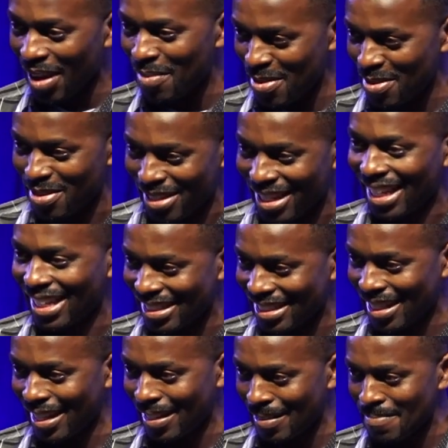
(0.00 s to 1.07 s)
Help you realize
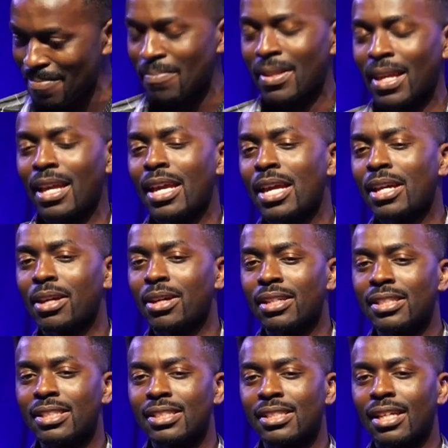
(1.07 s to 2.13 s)
that.
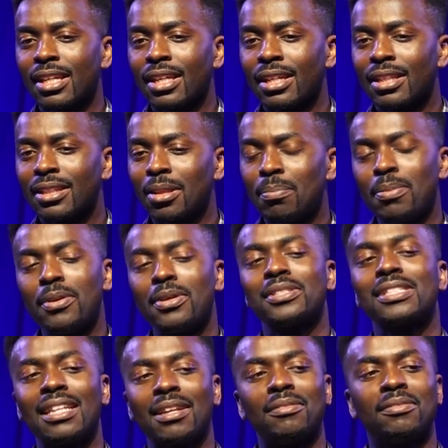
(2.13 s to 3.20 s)
Because the
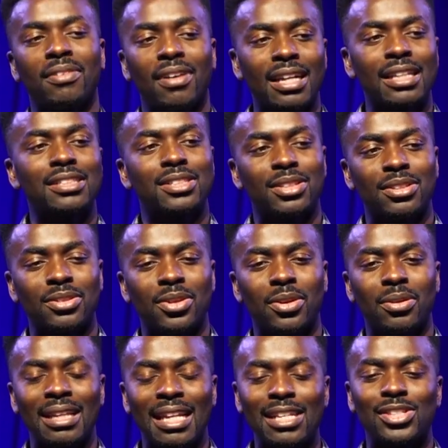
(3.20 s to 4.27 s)
person inviting
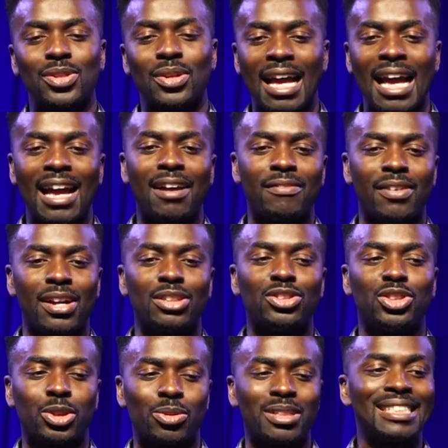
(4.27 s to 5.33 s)
you needs to have
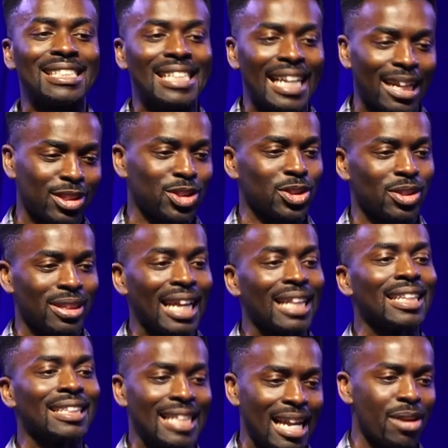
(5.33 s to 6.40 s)
jurisdiction in
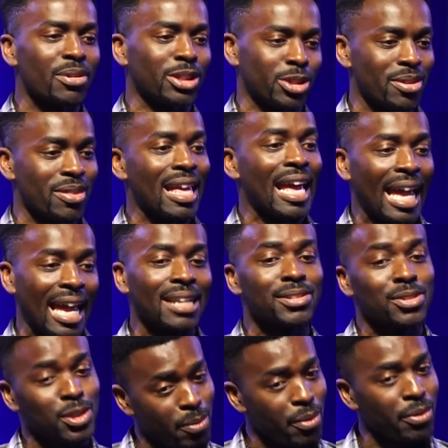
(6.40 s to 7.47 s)
the territory they're in
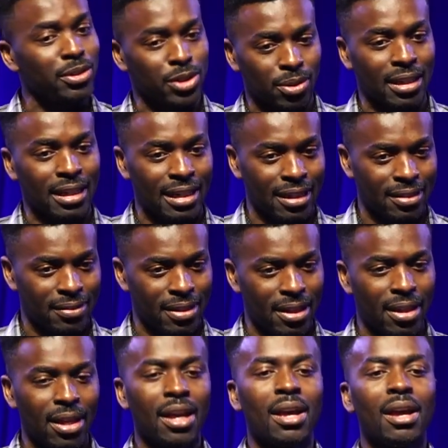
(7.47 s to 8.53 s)
spiritually.
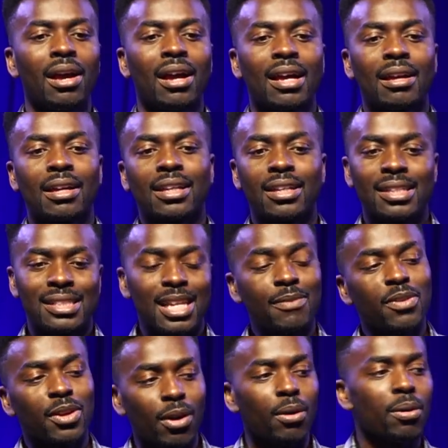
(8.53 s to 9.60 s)
Because if
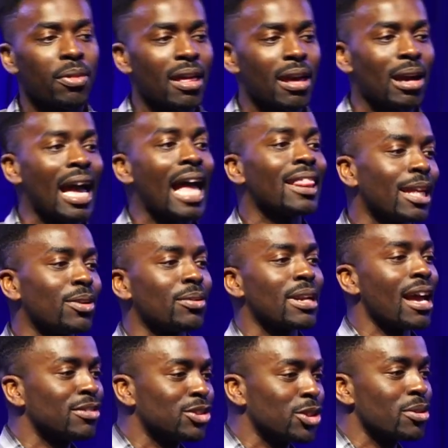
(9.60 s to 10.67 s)
you go there and they don't
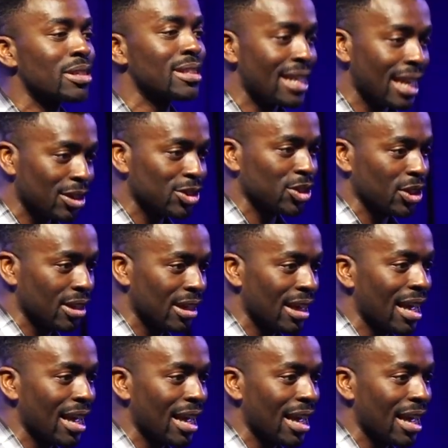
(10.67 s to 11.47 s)
have jurisdiction,